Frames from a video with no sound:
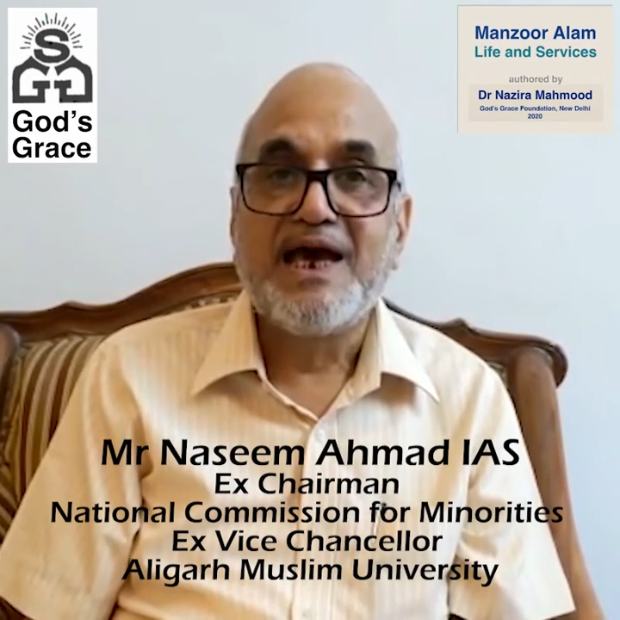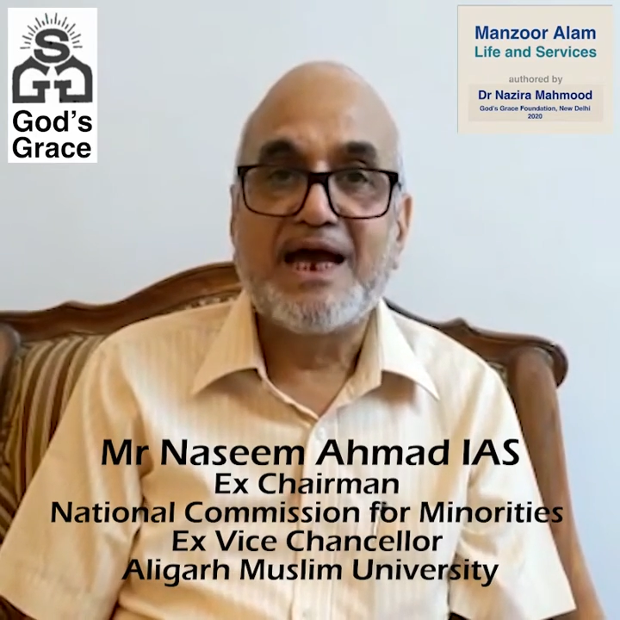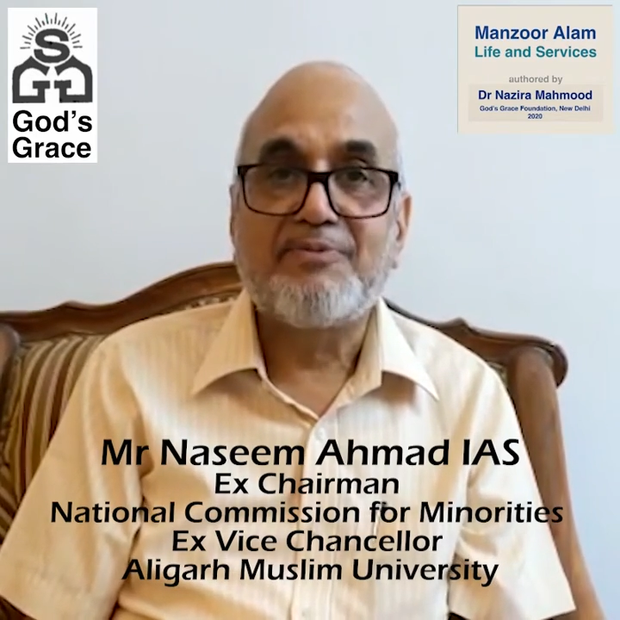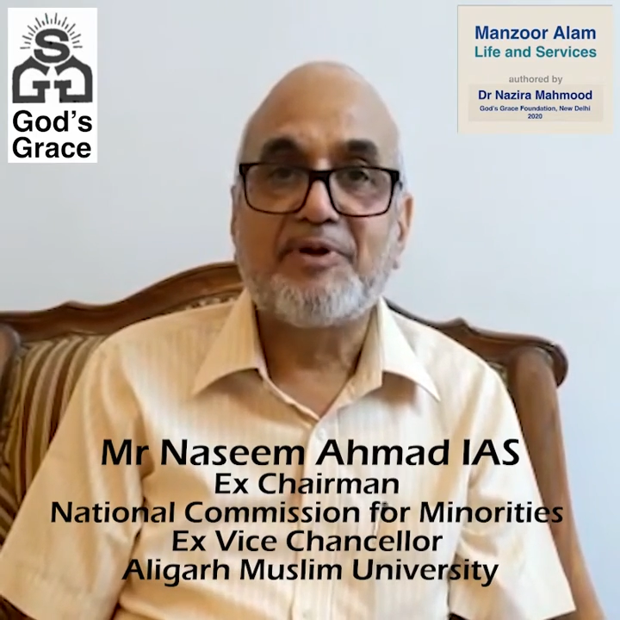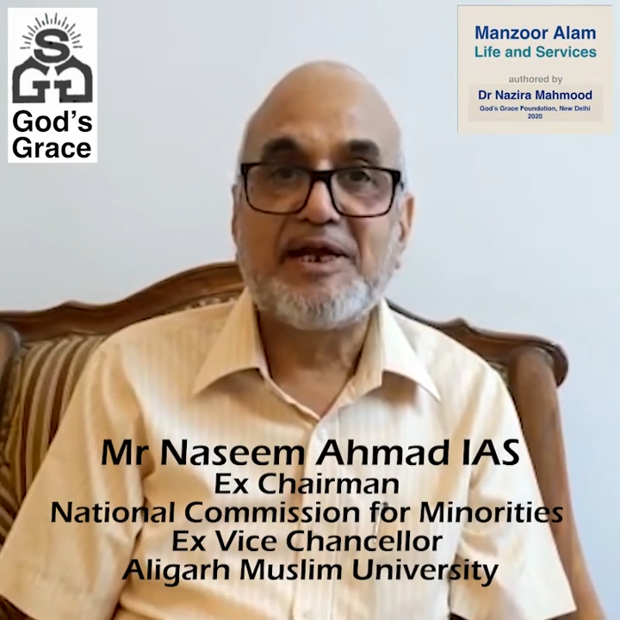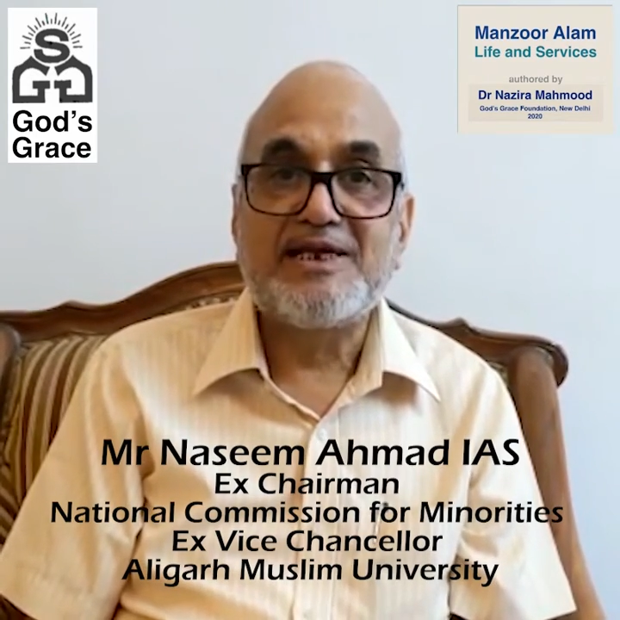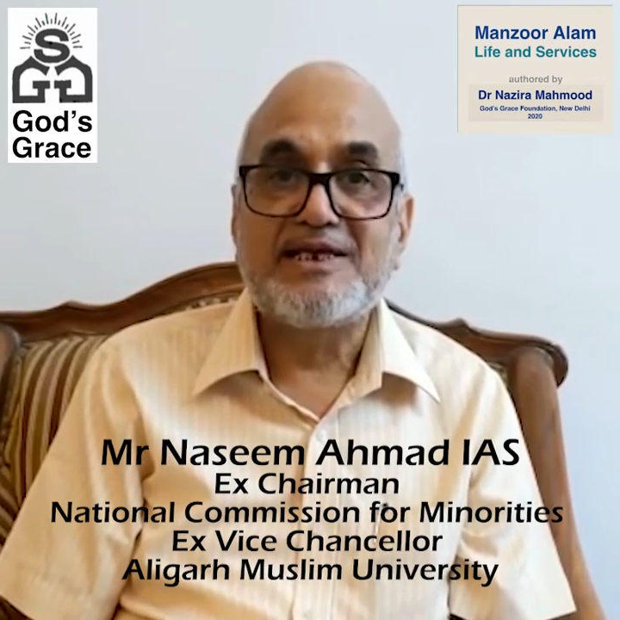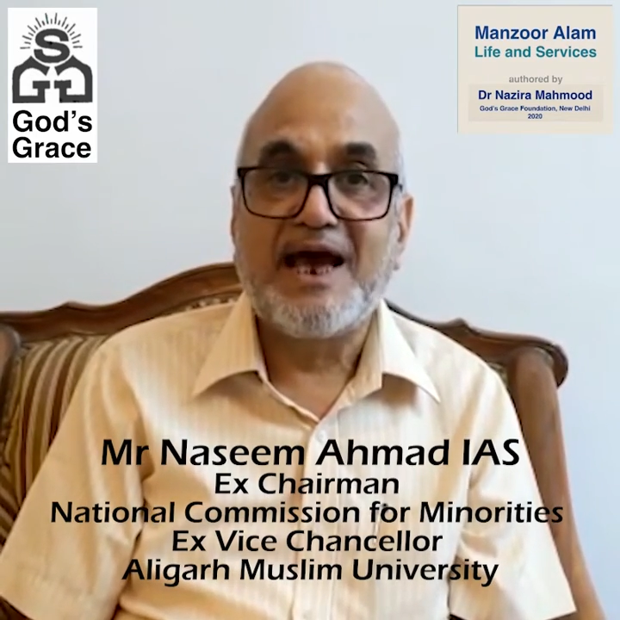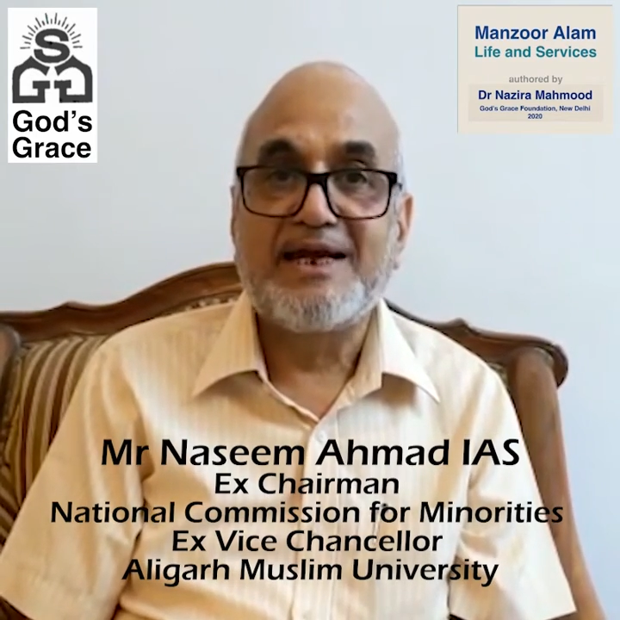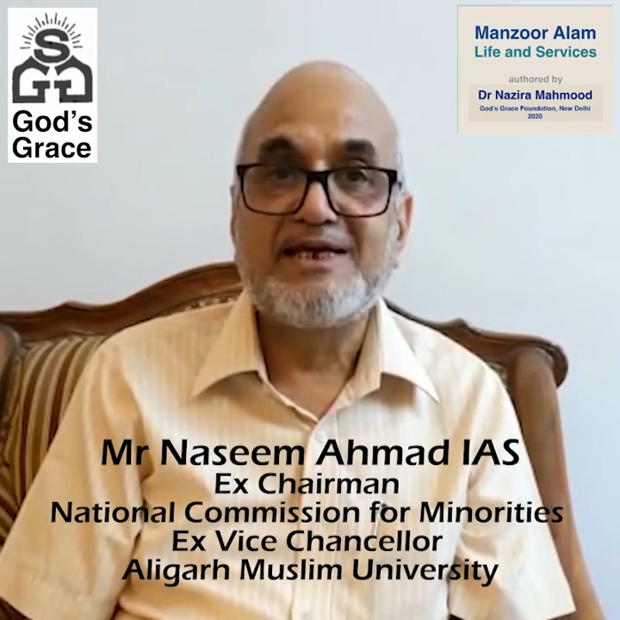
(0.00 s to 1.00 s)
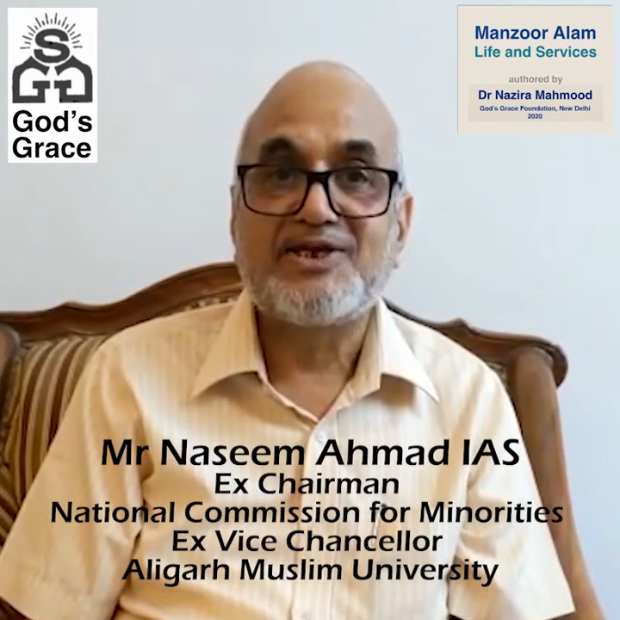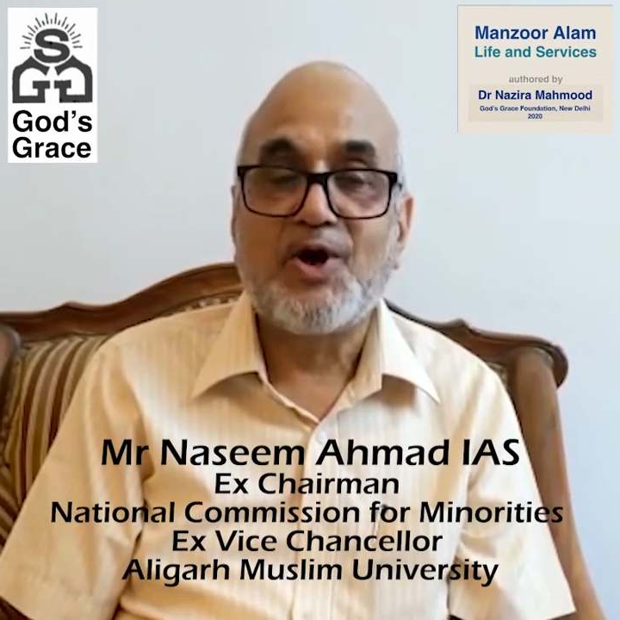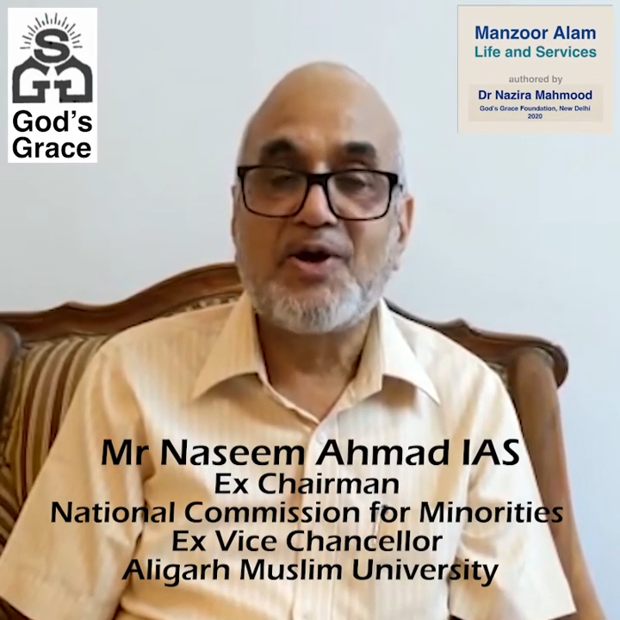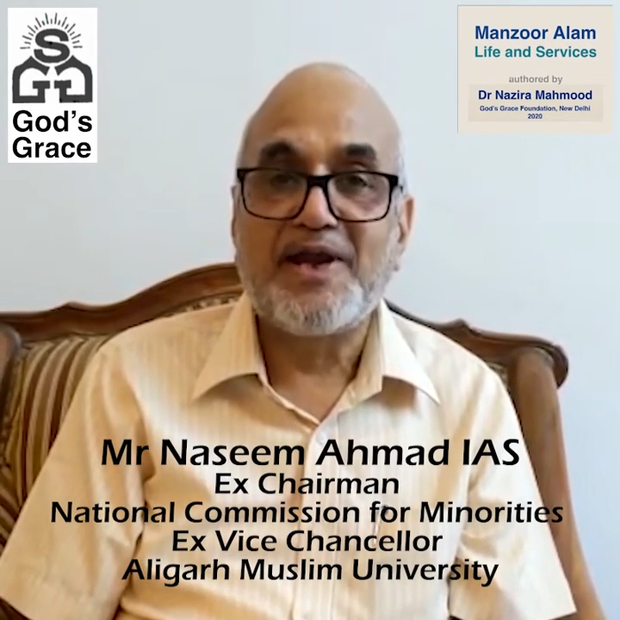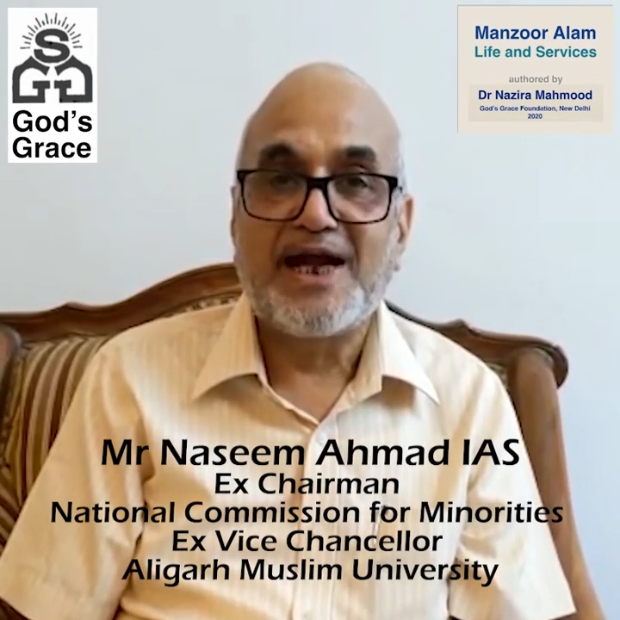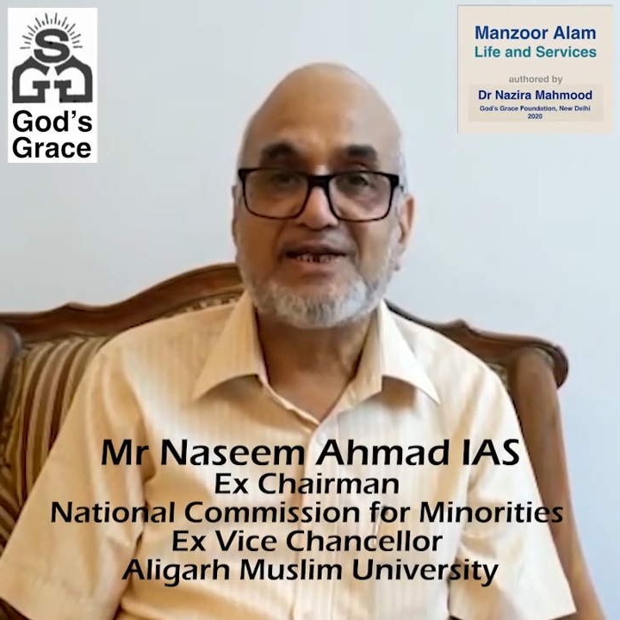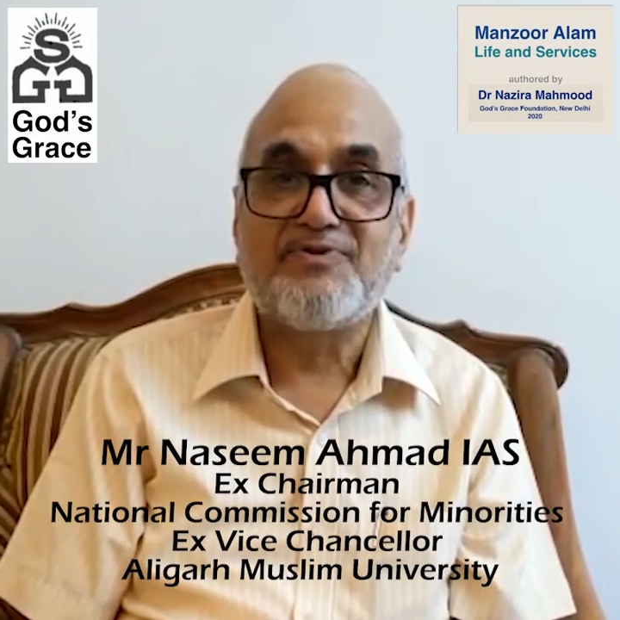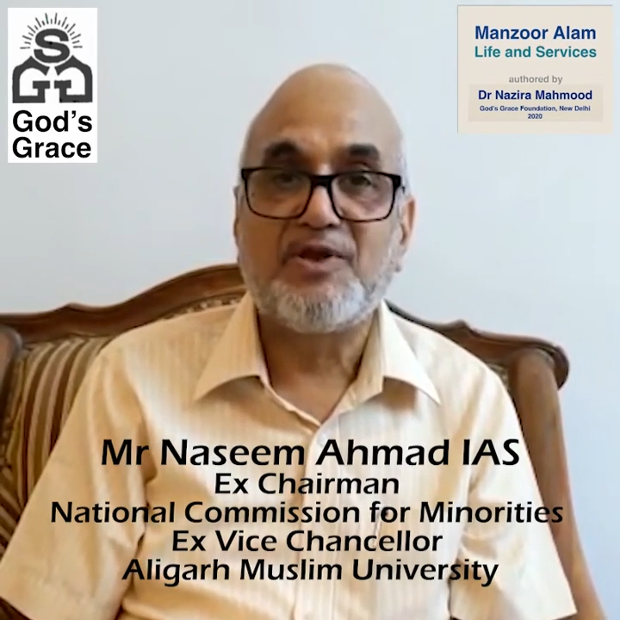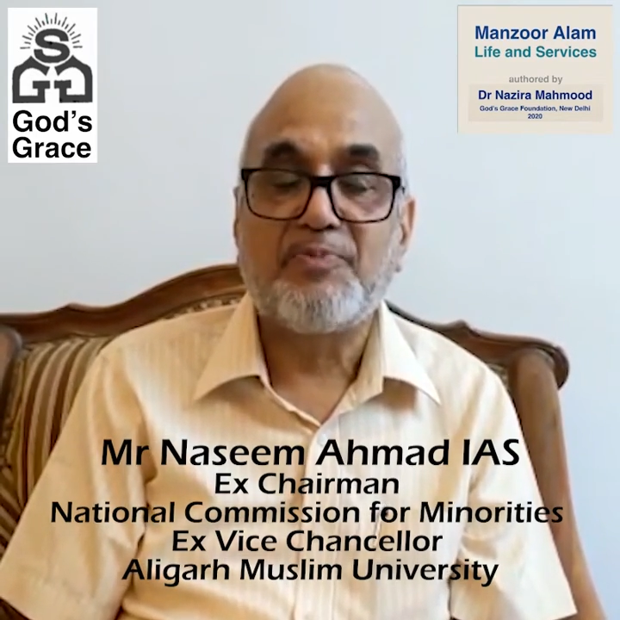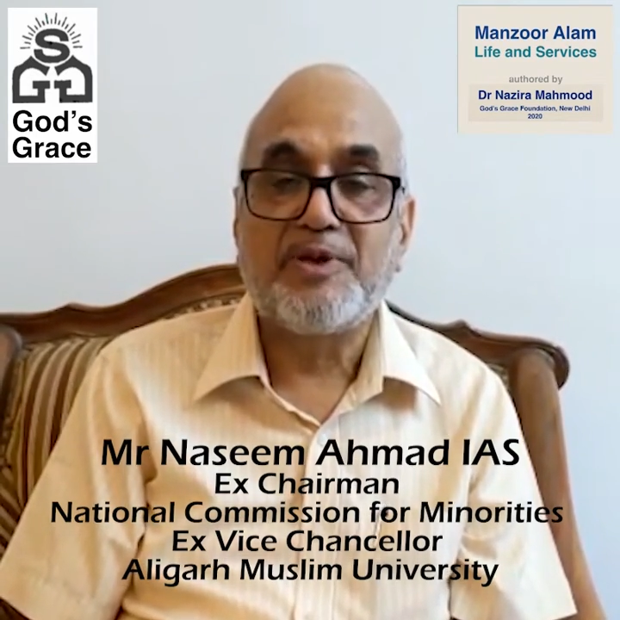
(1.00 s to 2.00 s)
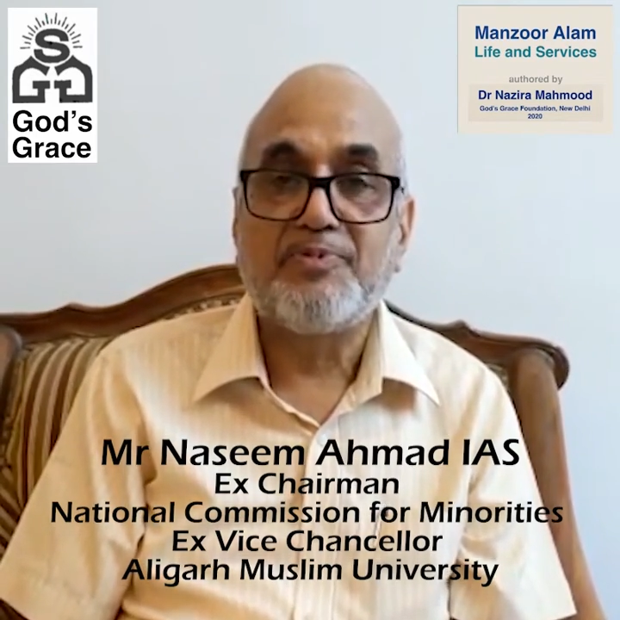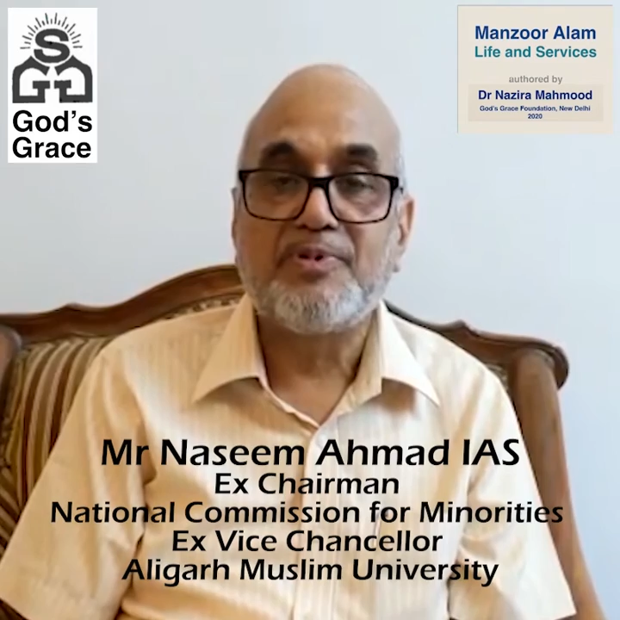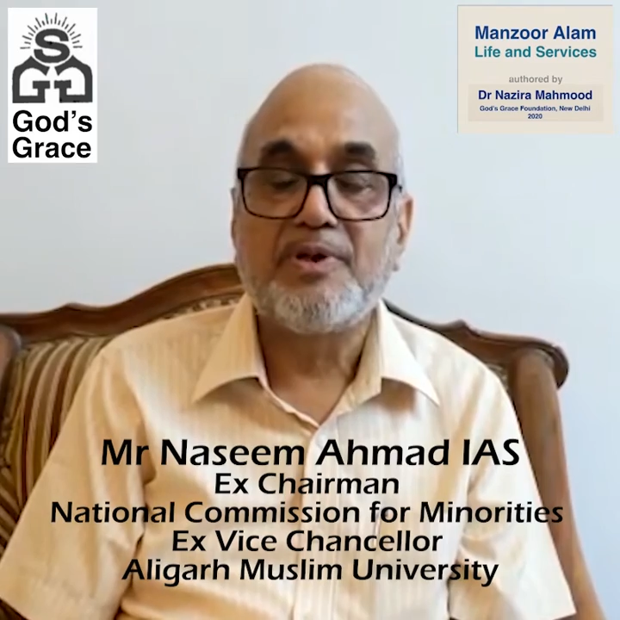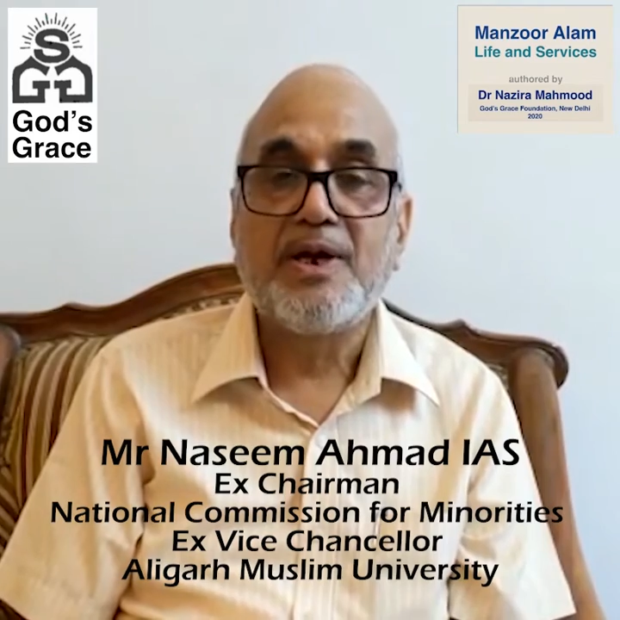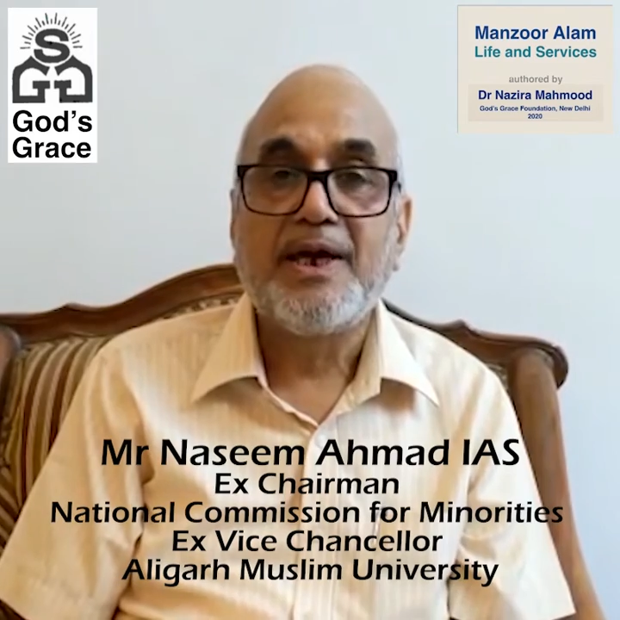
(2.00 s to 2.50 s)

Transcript: activities and his contacts with the people